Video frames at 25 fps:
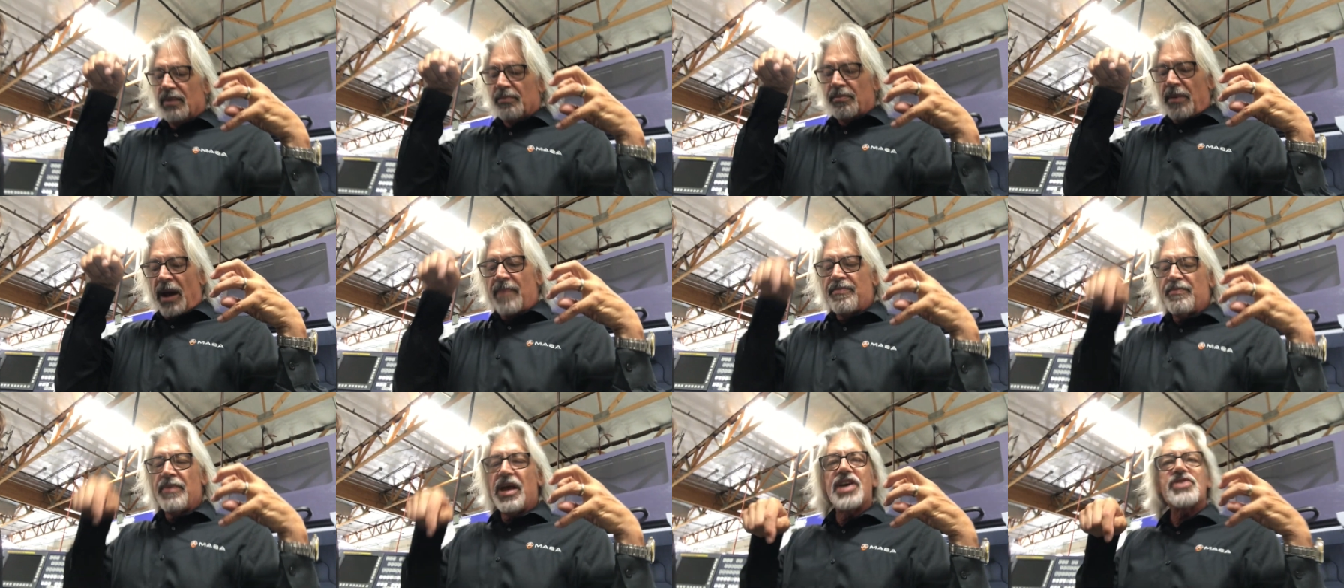By
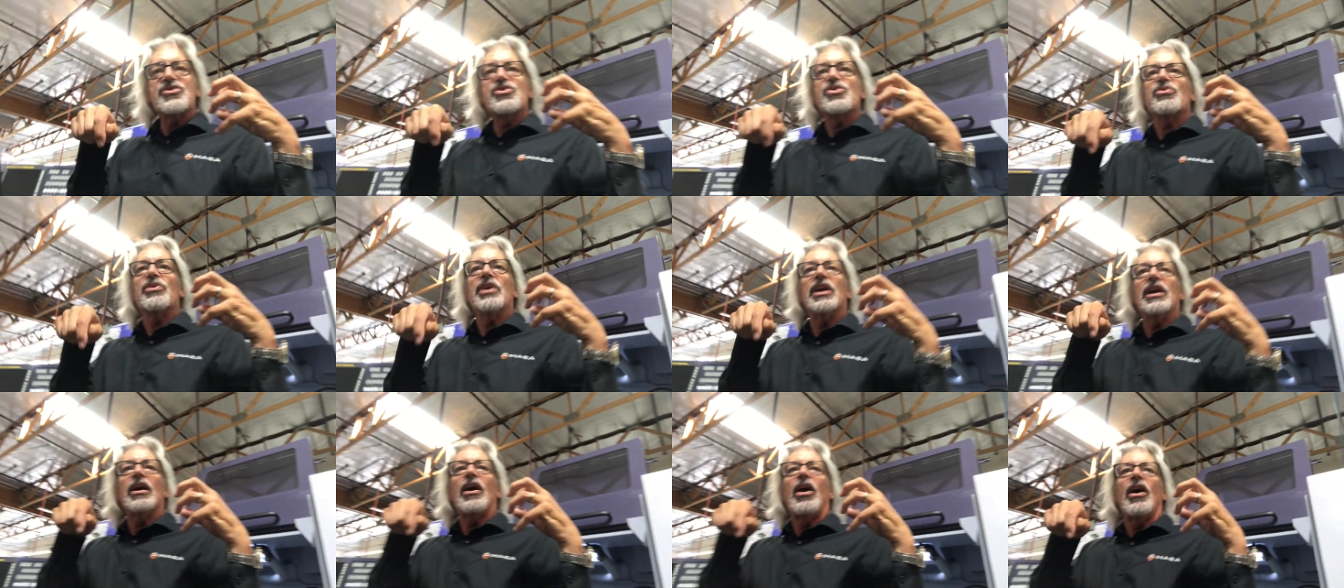
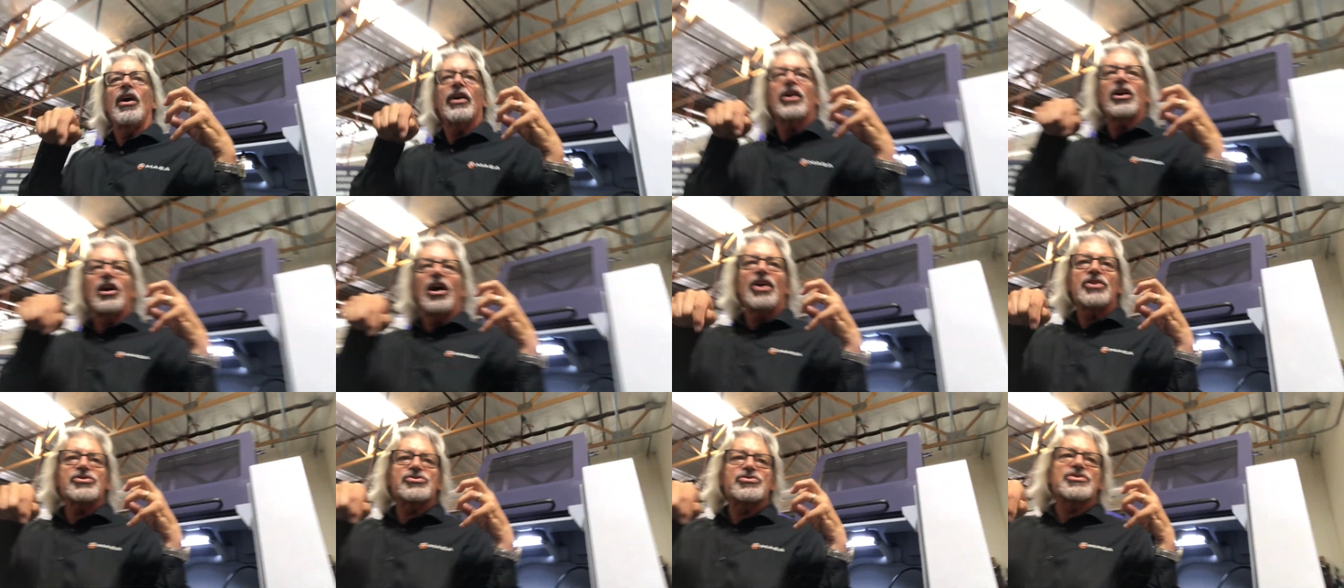measuring our
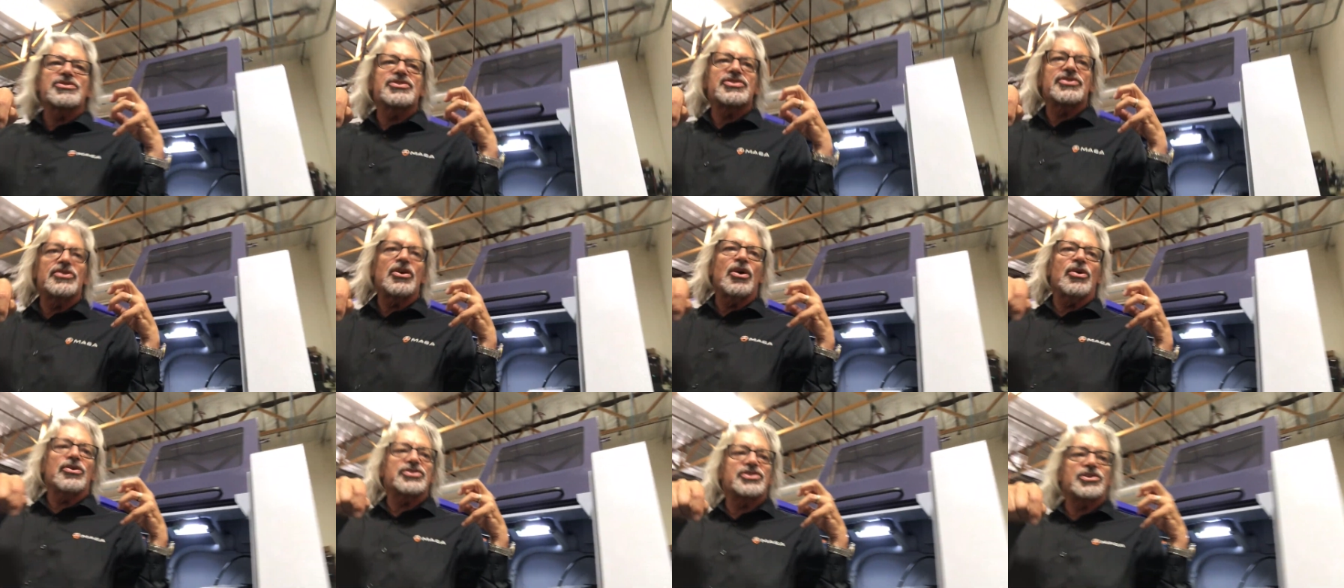cartridge
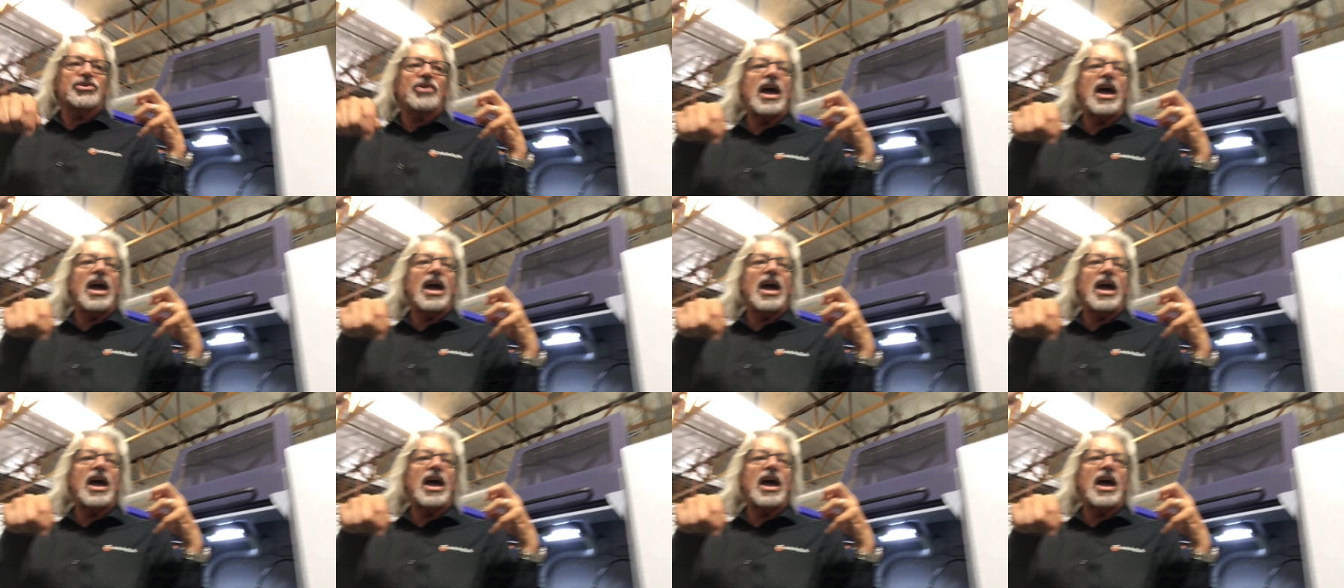nose, you're